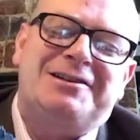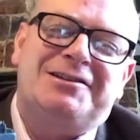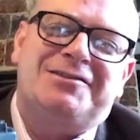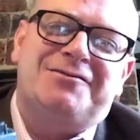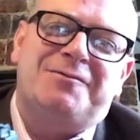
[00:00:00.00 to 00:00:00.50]

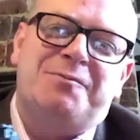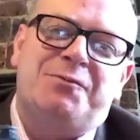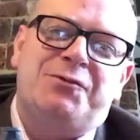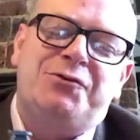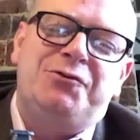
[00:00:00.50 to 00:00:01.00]
and there's sort
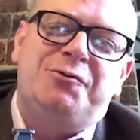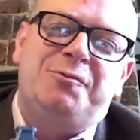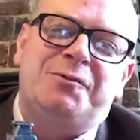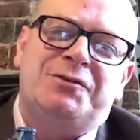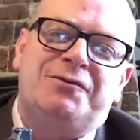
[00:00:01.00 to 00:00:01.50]
of broom
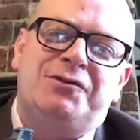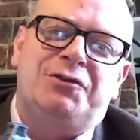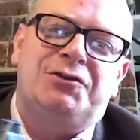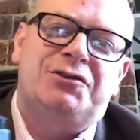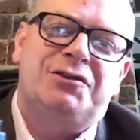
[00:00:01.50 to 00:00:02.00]
which sort of
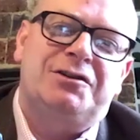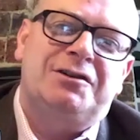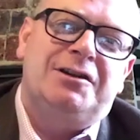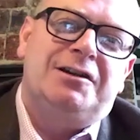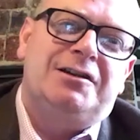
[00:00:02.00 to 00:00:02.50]
nods to
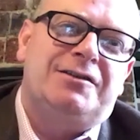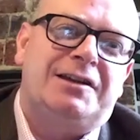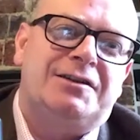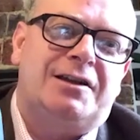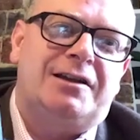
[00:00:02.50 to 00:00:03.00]

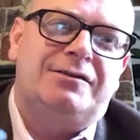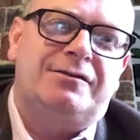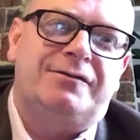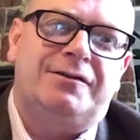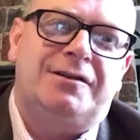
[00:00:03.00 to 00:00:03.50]
things like
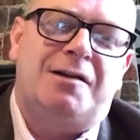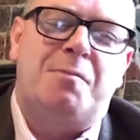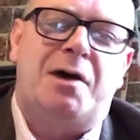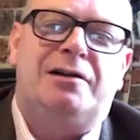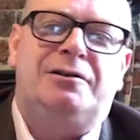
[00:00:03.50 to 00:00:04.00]
sort of a
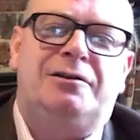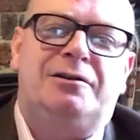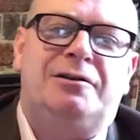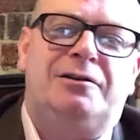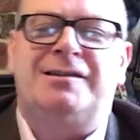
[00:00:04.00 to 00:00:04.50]

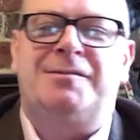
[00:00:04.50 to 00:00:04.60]
mild-mannered